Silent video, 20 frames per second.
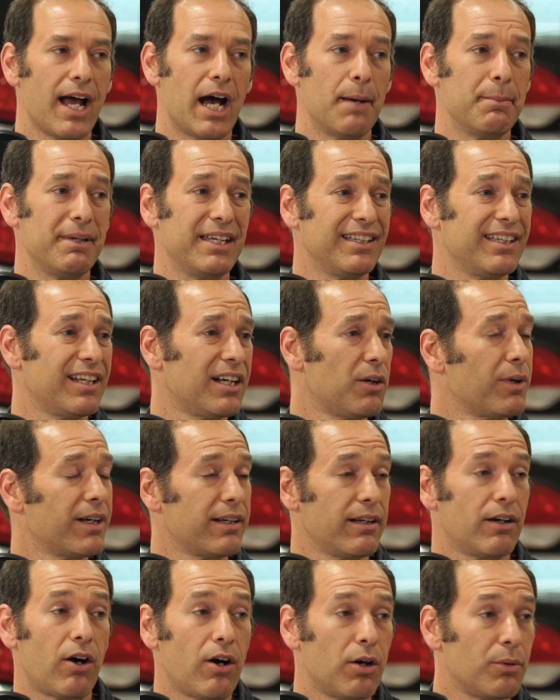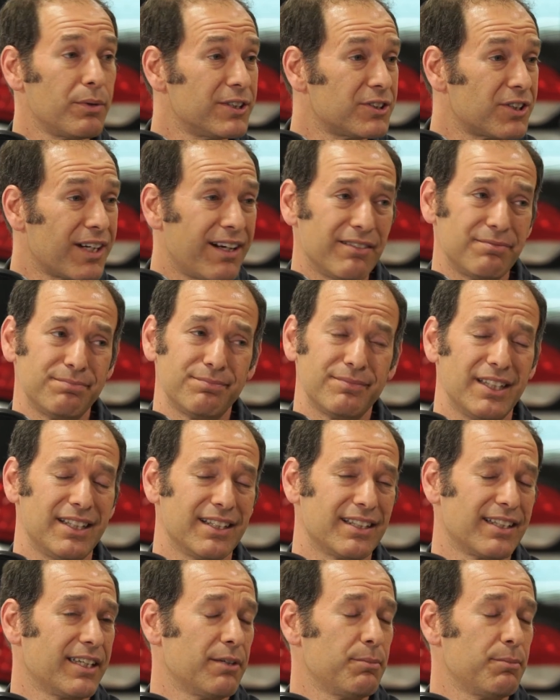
I mean, you know what? All-wheel drive. Look,